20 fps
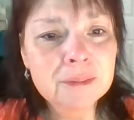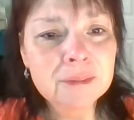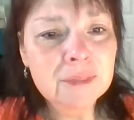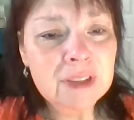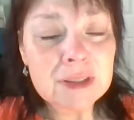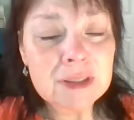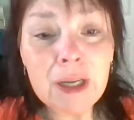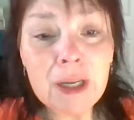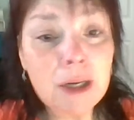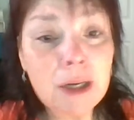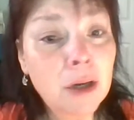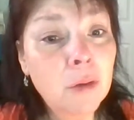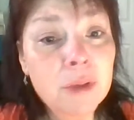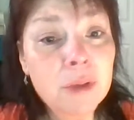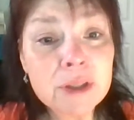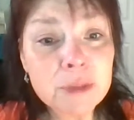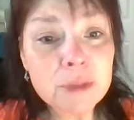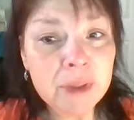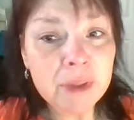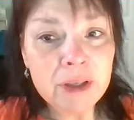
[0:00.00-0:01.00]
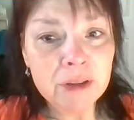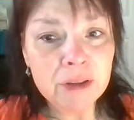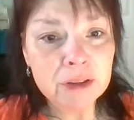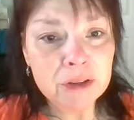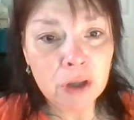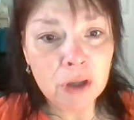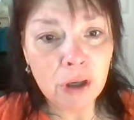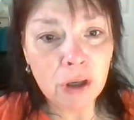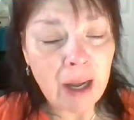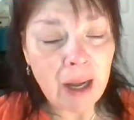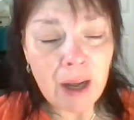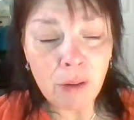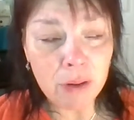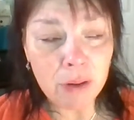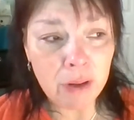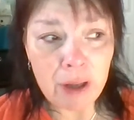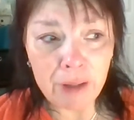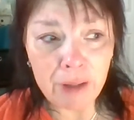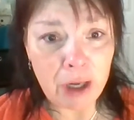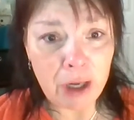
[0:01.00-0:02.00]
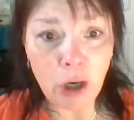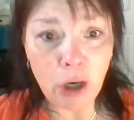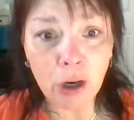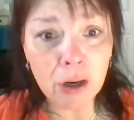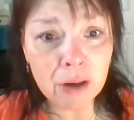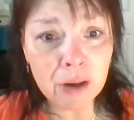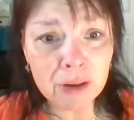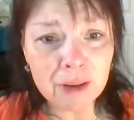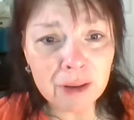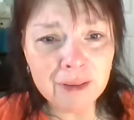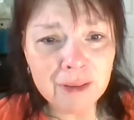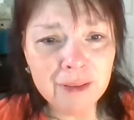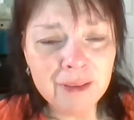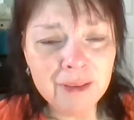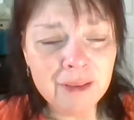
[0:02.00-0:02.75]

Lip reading: because I know what splinters, how they hurt.